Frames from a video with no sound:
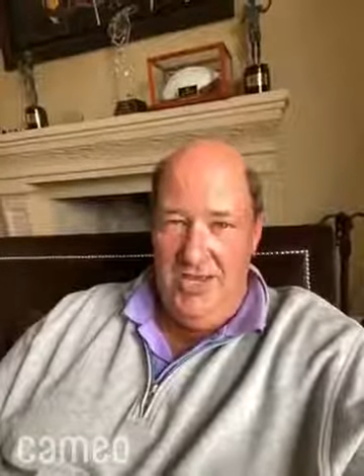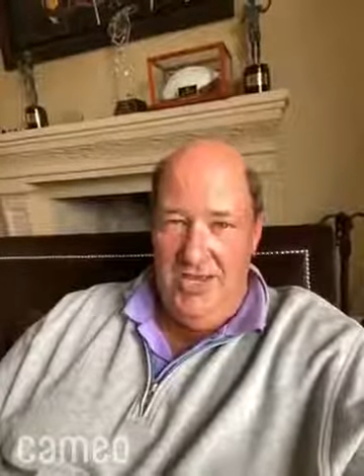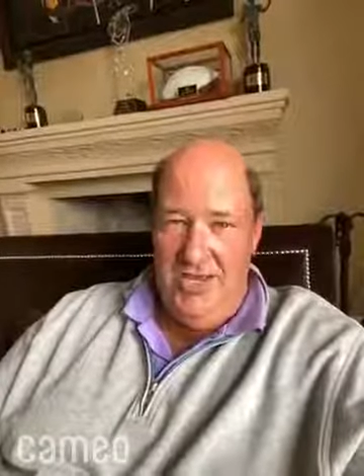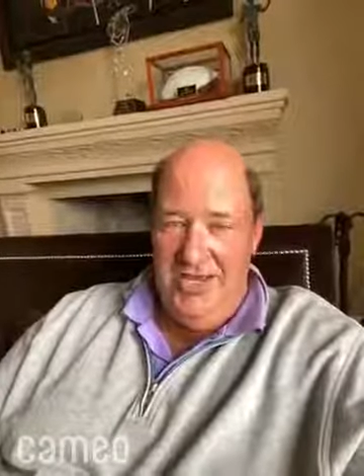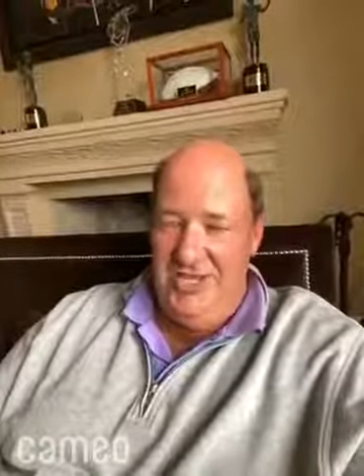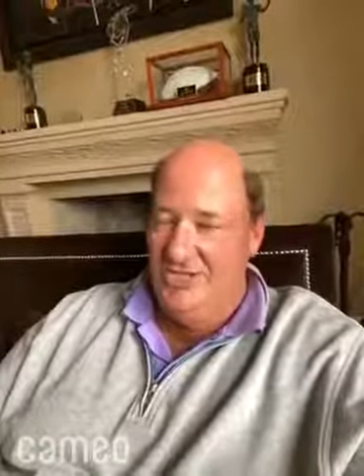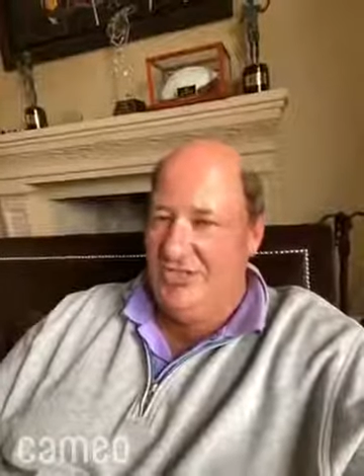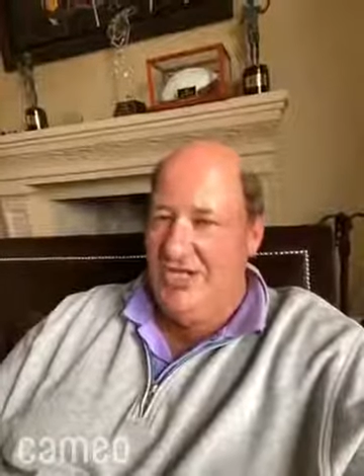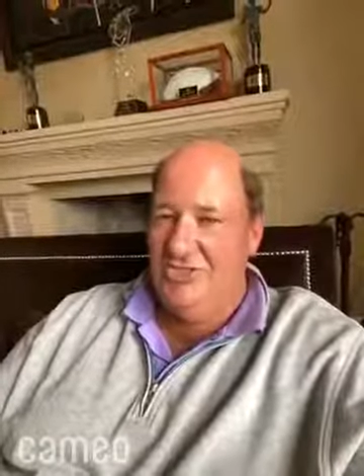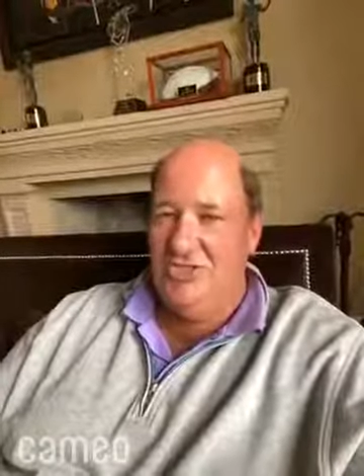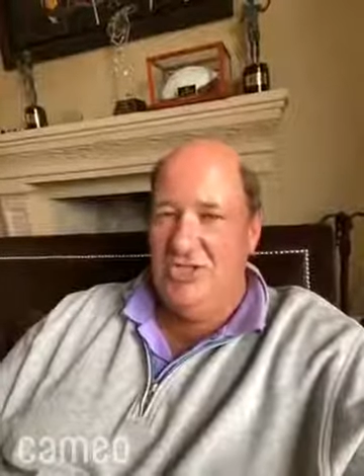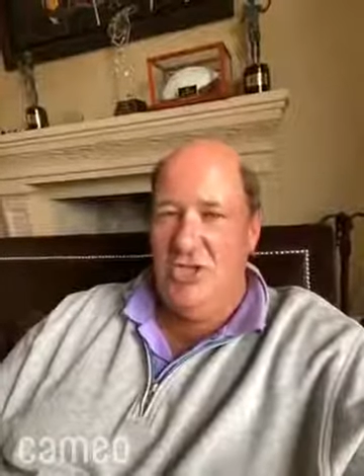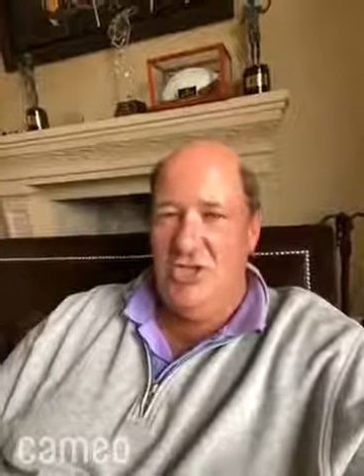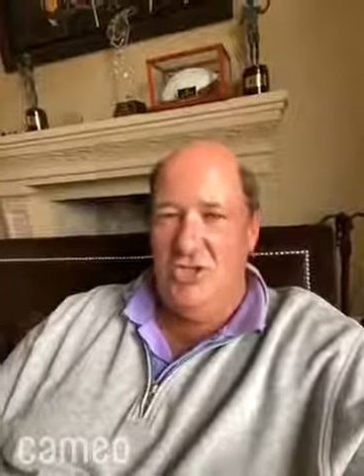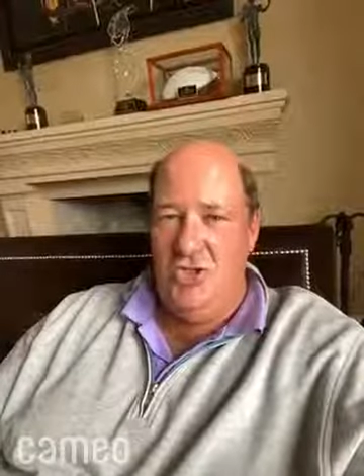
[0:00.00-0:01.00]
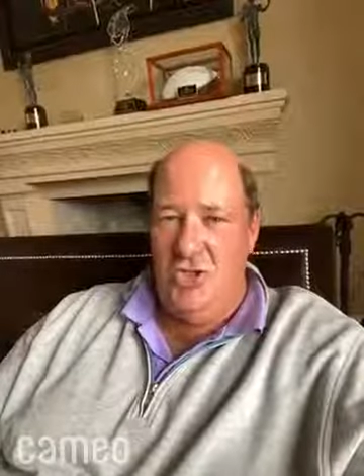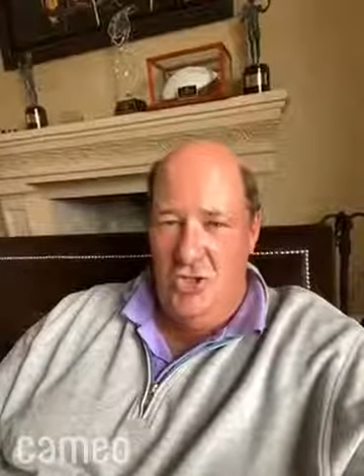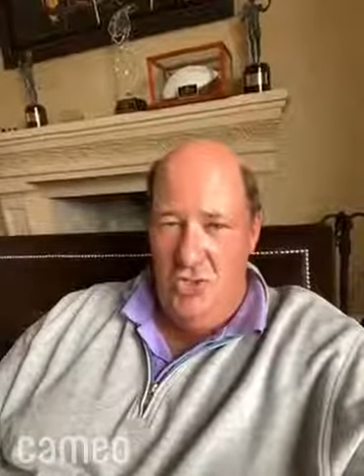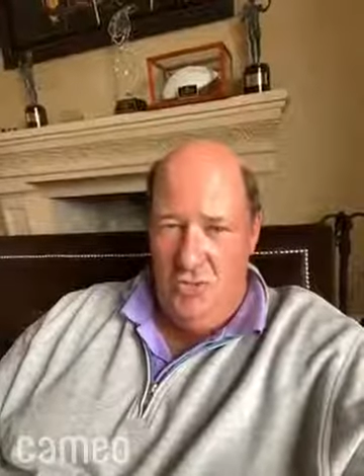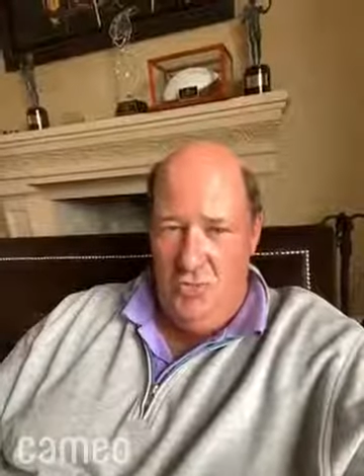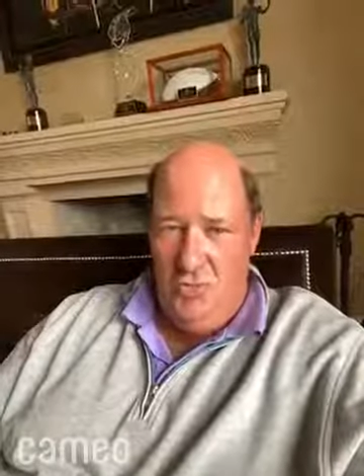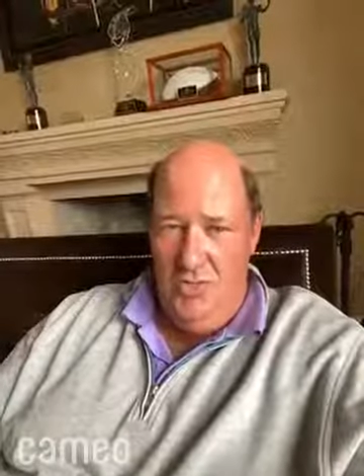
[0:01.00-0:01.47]
He says that
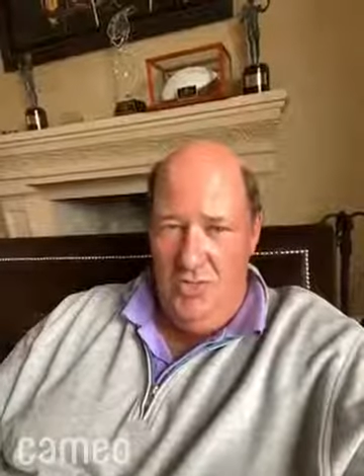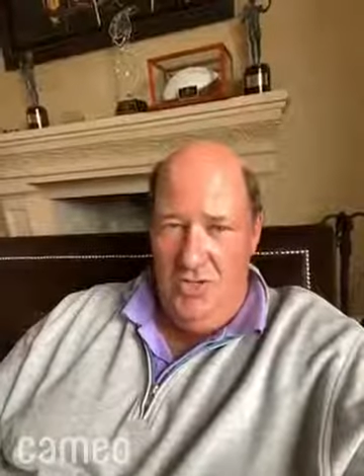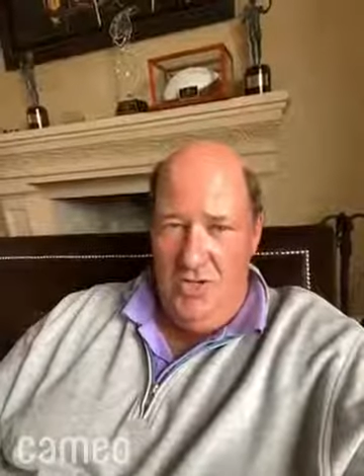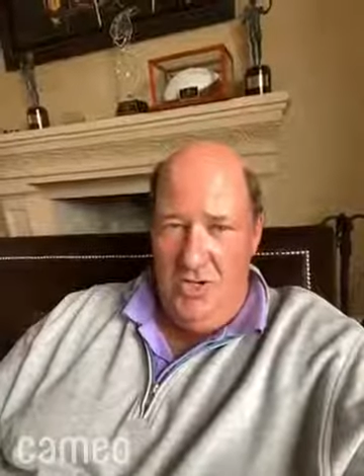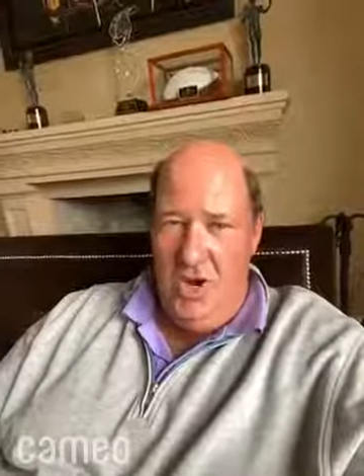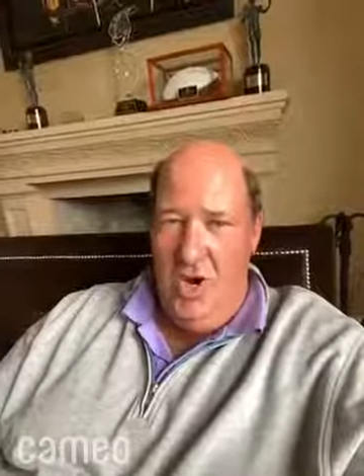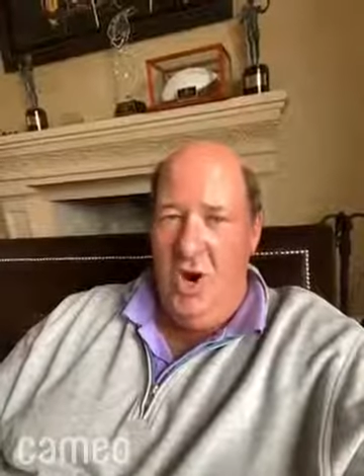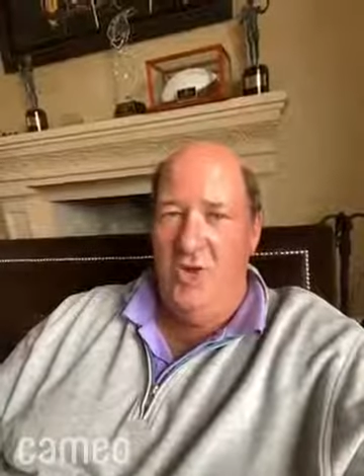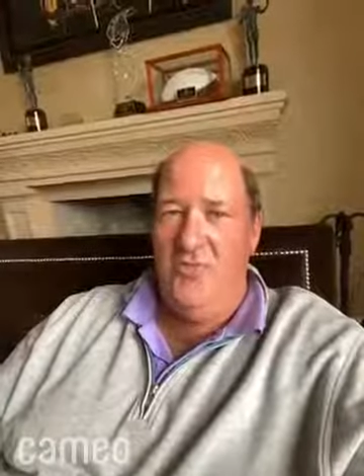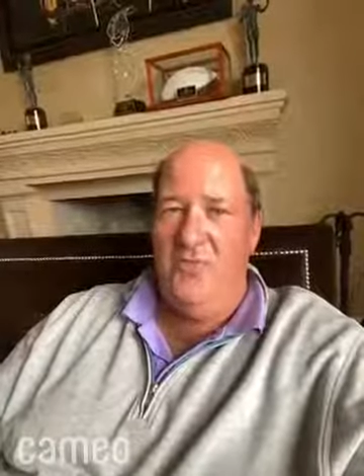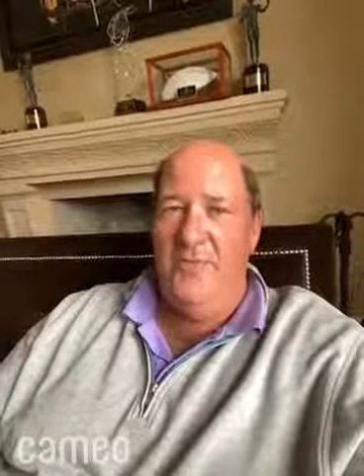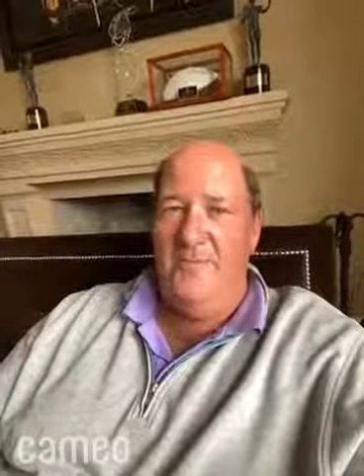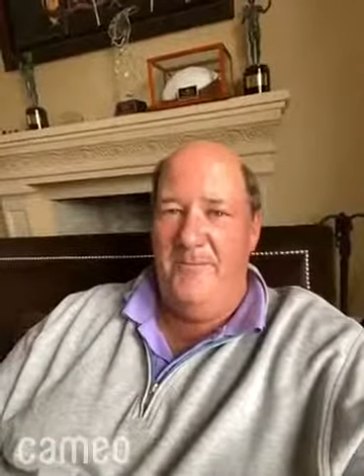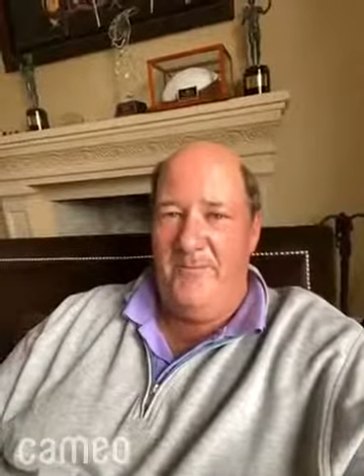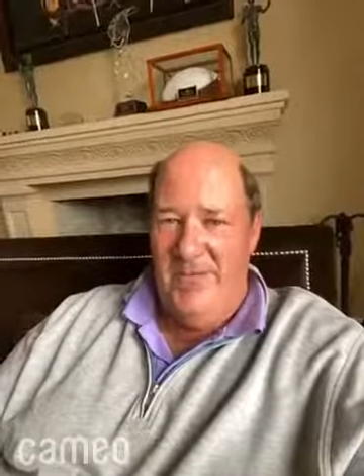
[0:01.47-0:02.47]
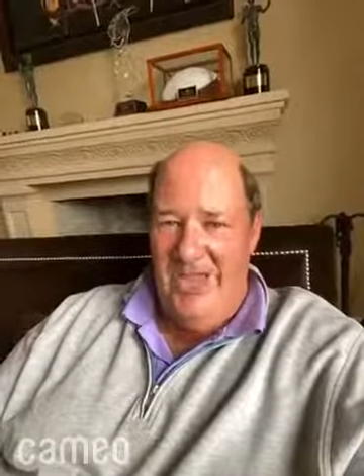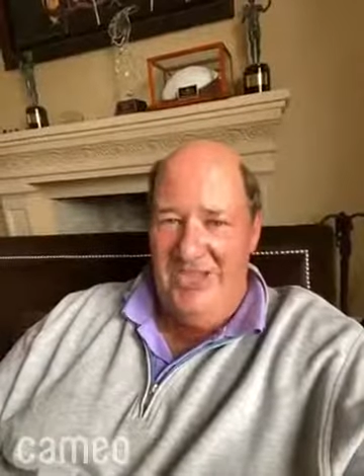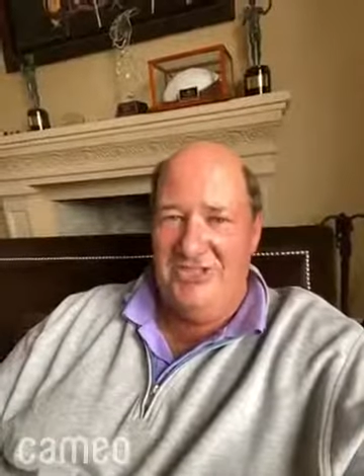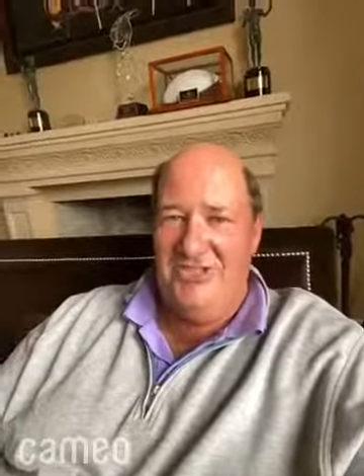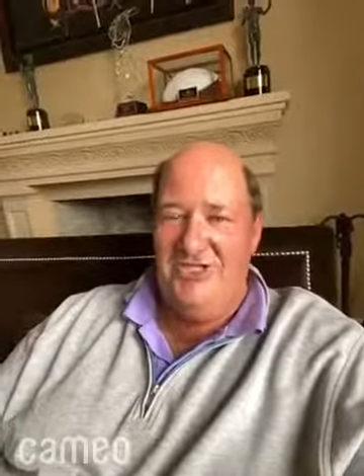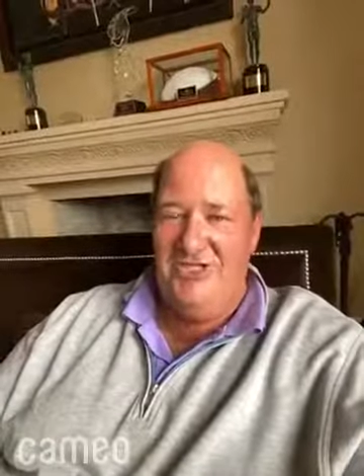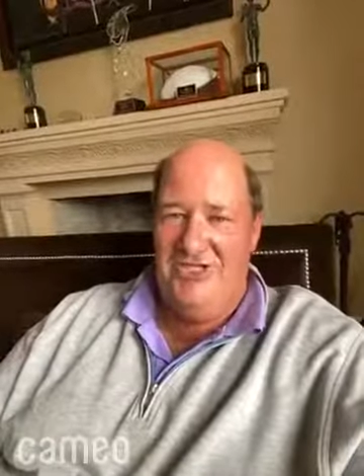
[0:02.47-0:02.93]
you are the
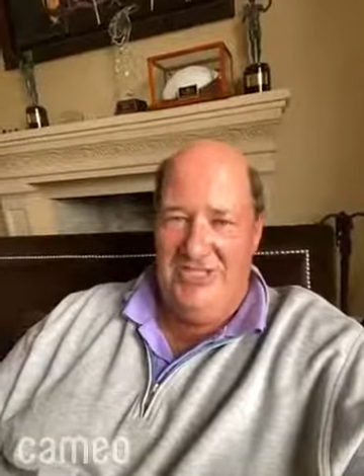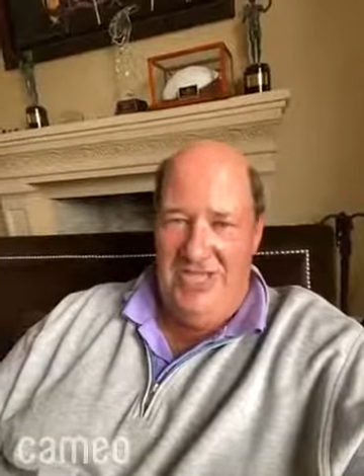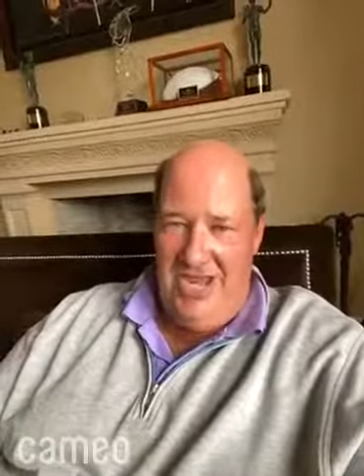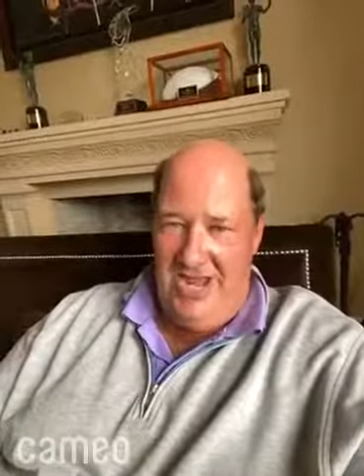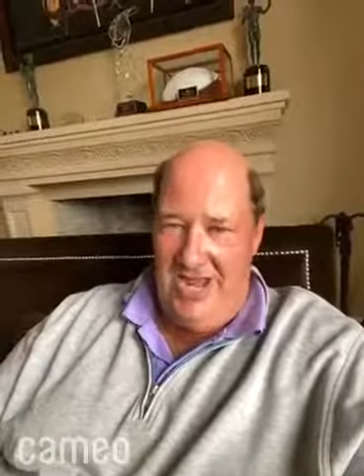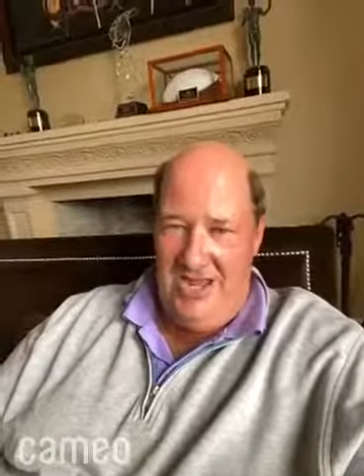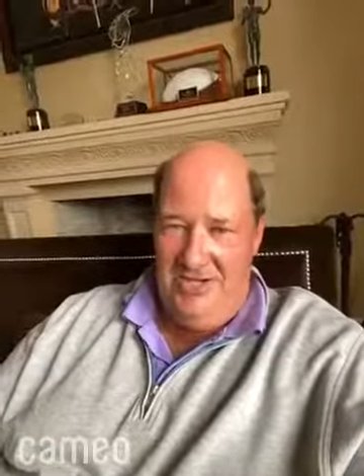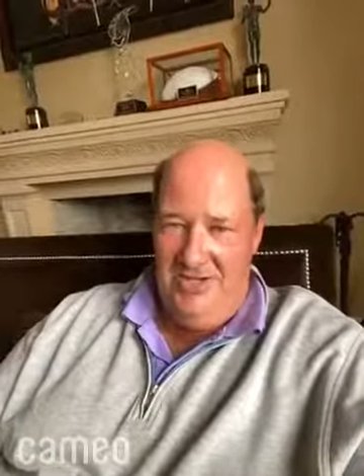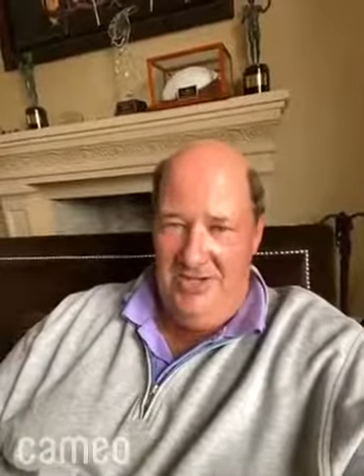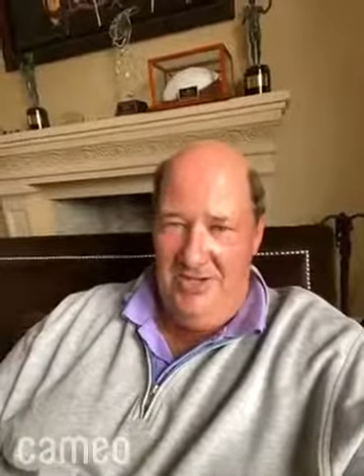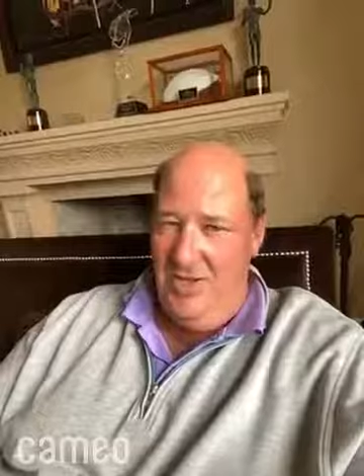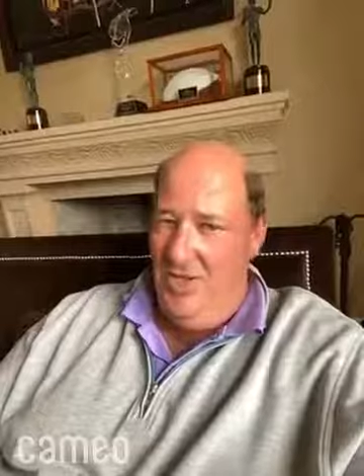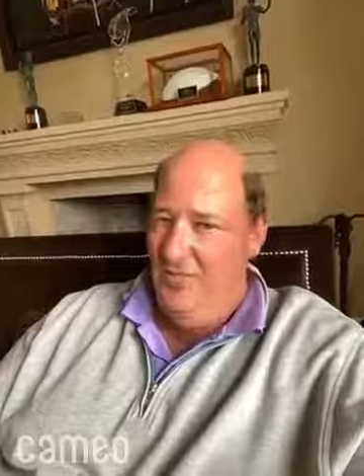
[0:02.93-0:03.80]
best dad